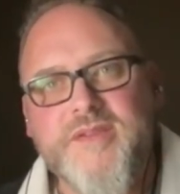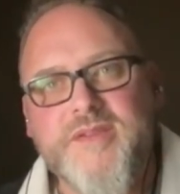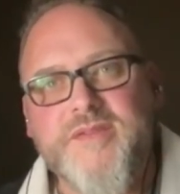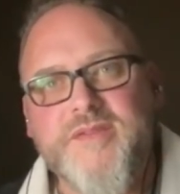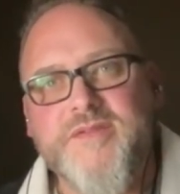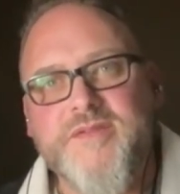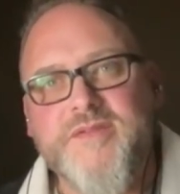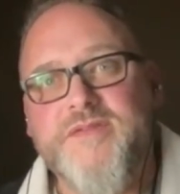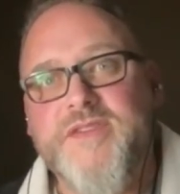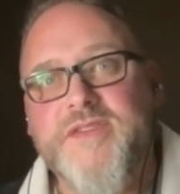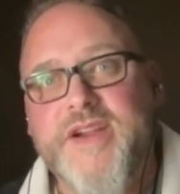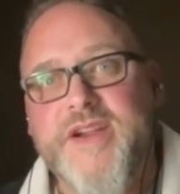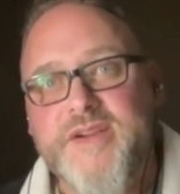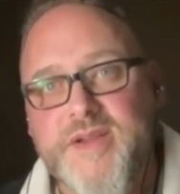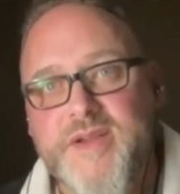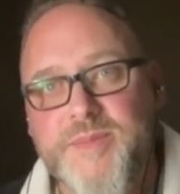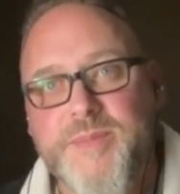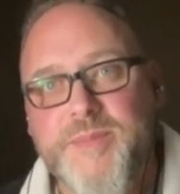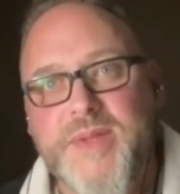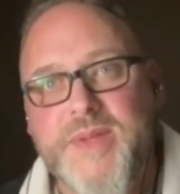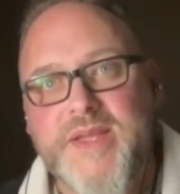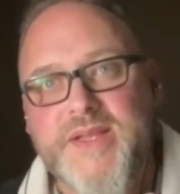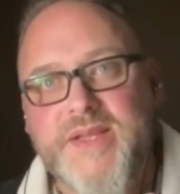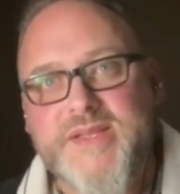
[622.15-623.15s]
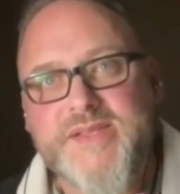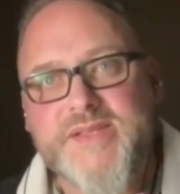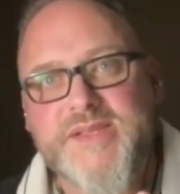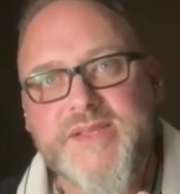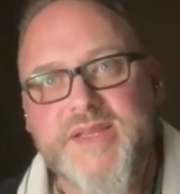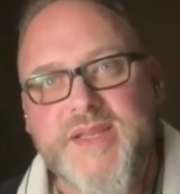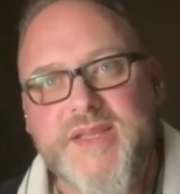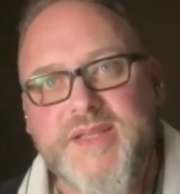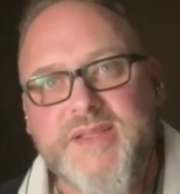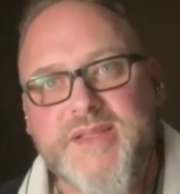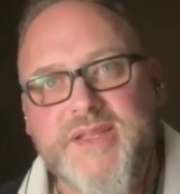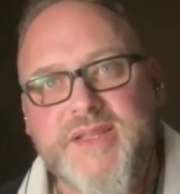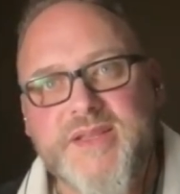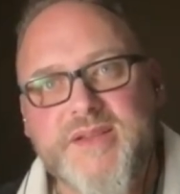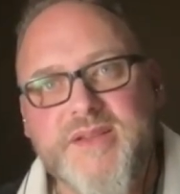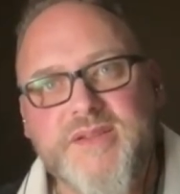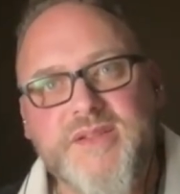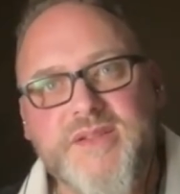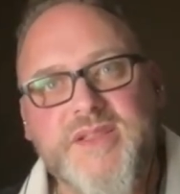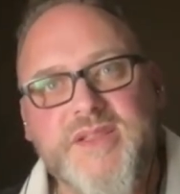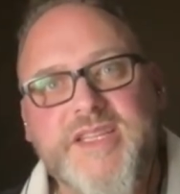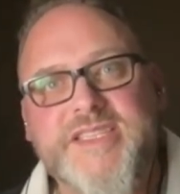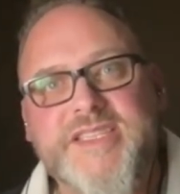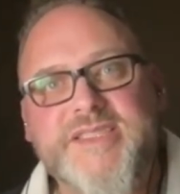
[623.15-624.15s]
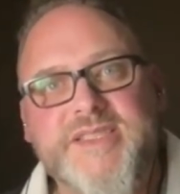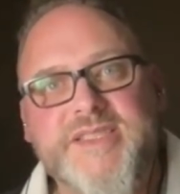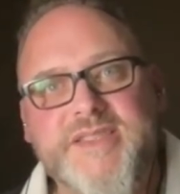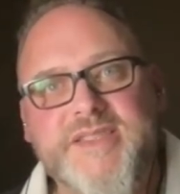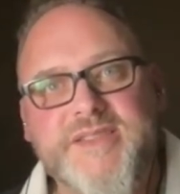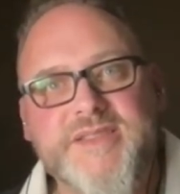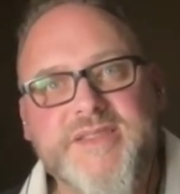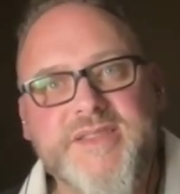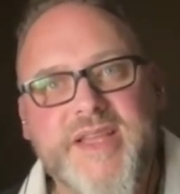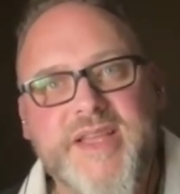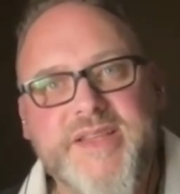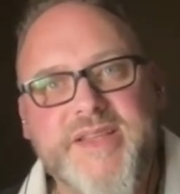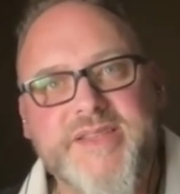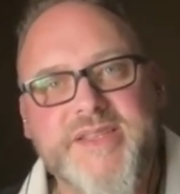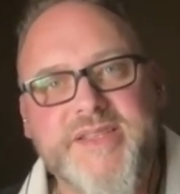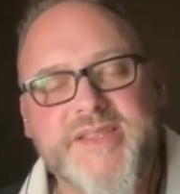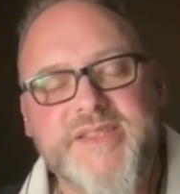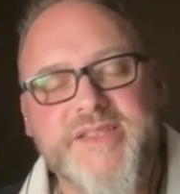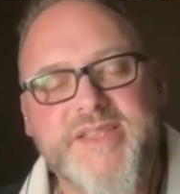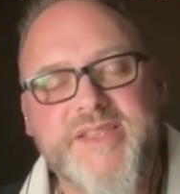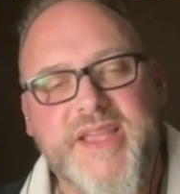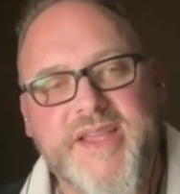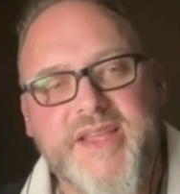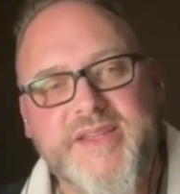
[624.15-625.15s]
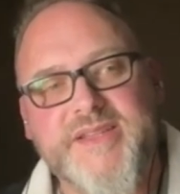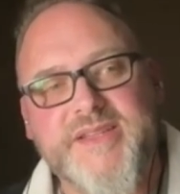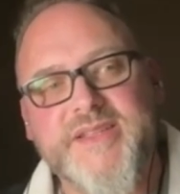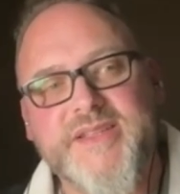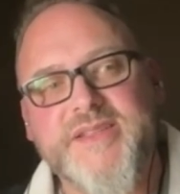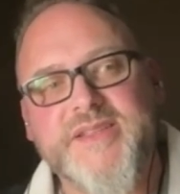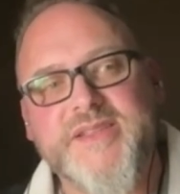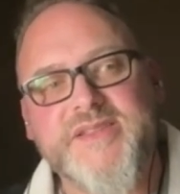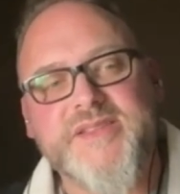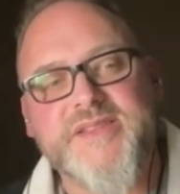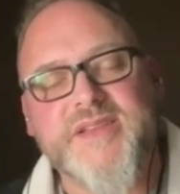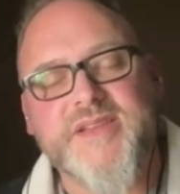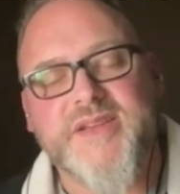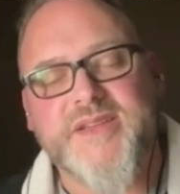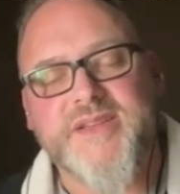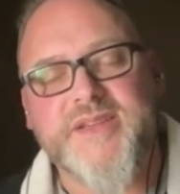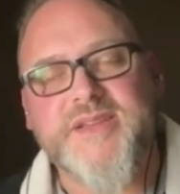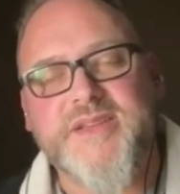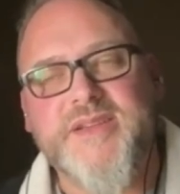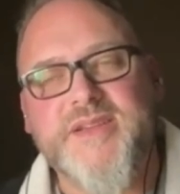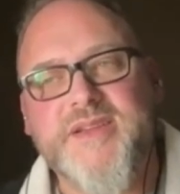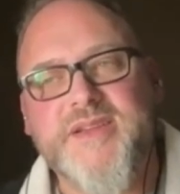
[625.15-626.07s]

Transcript: very pink skin that glistens like the sand in the sun.